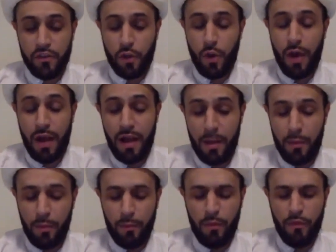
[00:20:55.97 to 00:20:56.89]
So,
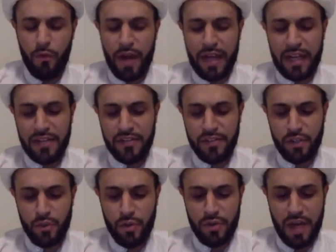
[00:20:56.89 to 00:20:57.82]
but before I
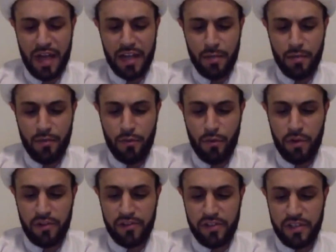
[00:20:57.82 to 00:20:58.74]
continue with ayah number
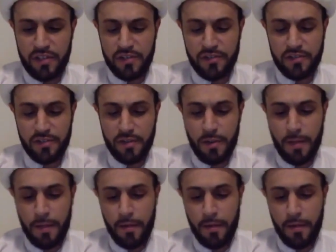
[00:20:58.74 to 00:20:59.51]
46,